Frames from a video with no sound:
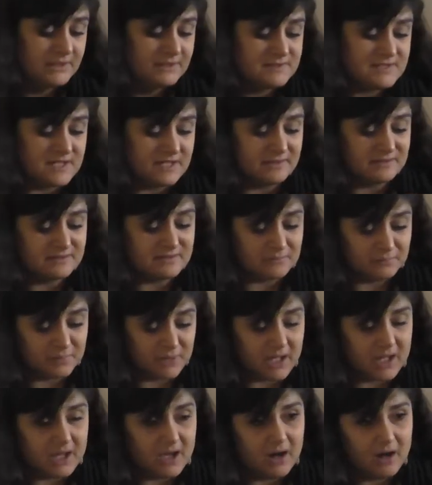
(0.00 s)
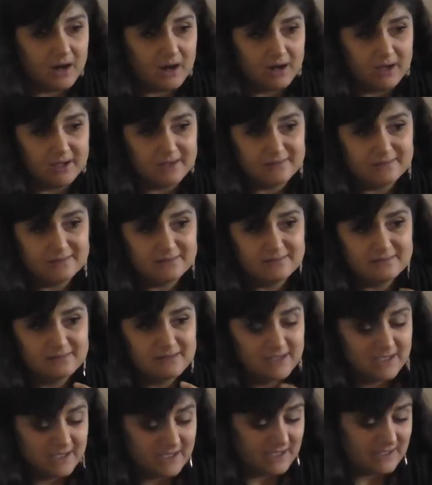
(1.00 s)
turned a blind eye
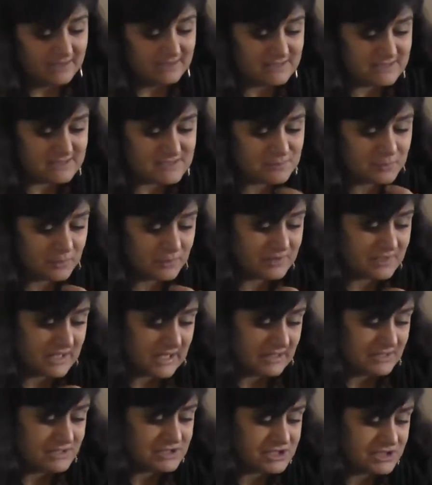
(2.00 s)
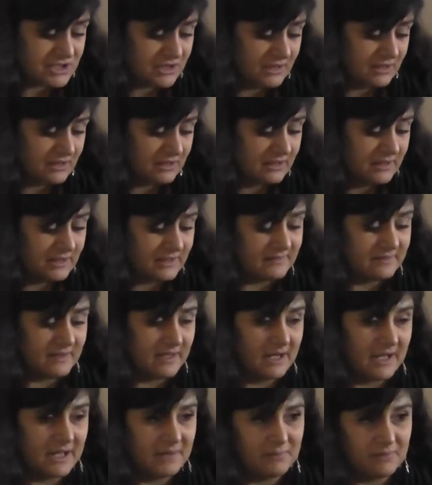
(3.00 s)
on this potential in
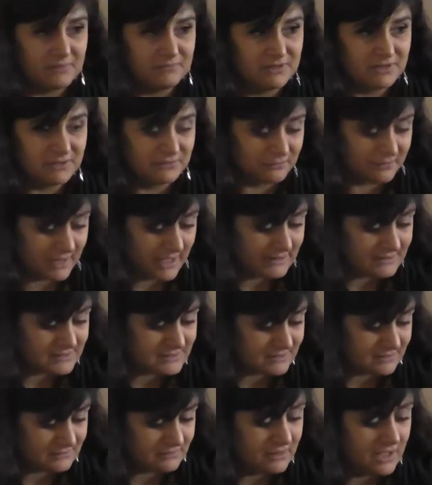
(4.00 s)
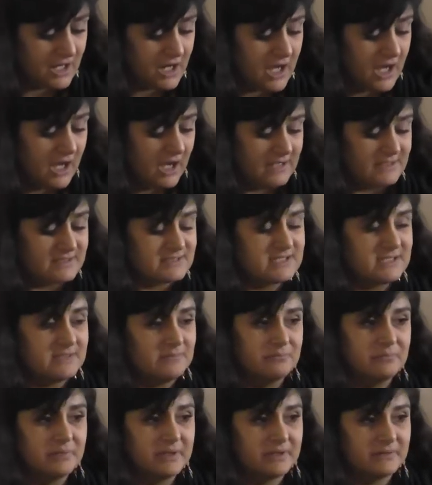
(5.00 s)
the name of a greater
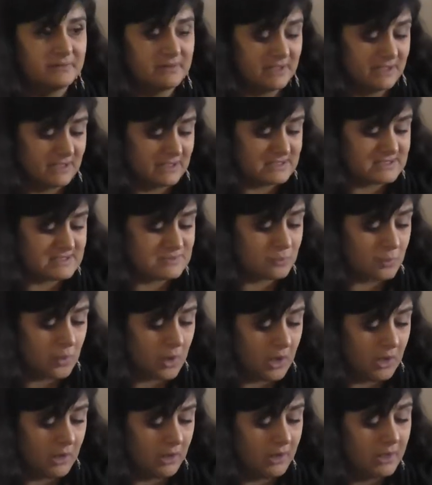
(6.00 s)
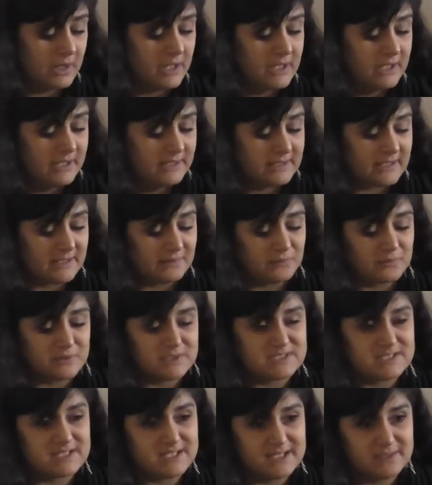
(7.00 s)
anti-imperialist war that
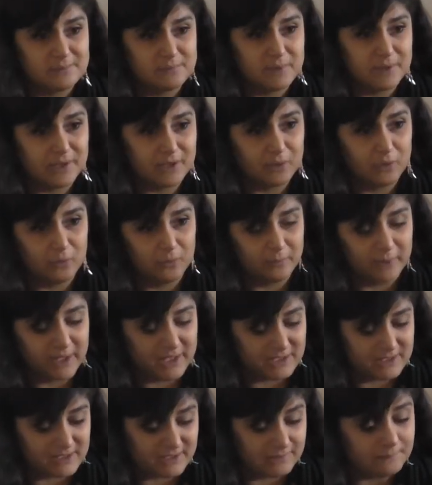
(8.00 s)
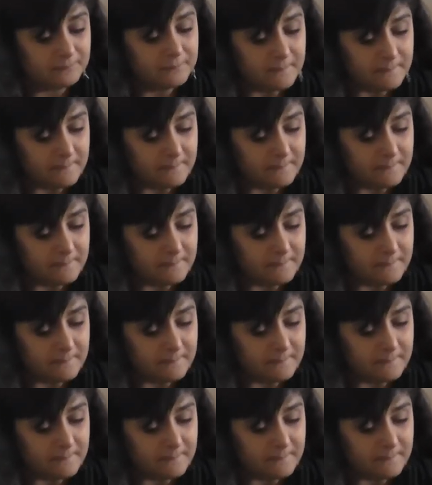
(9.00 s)
was led by Khomeini.